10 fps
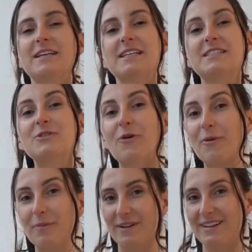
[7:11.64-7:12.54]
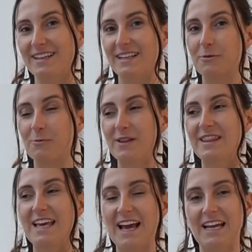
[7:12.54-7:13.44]
It's normal that with
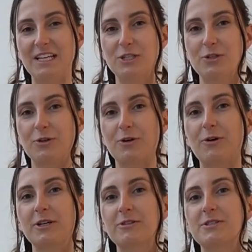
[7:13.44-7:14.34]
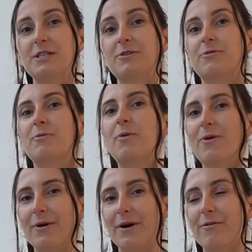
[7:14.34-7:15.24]
the age you're going to seek for
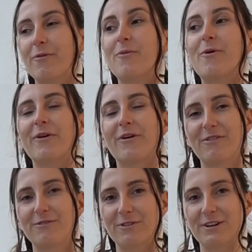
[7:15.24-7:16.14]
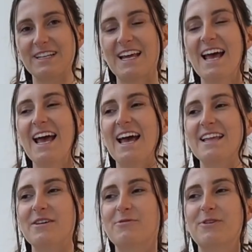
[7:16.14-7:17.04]
more comfort,
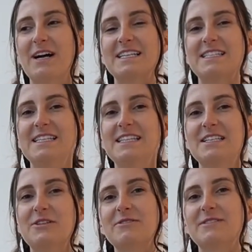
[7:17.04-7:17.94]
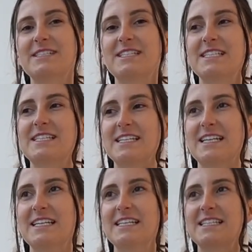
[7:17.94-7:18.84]
and therefore I see the university
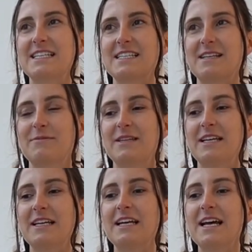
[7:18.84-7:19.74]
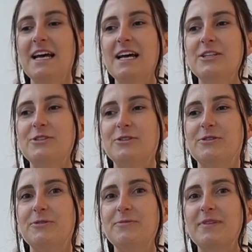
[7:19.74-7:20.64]
studies as something
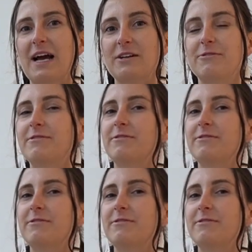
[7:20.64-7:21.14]
to kind of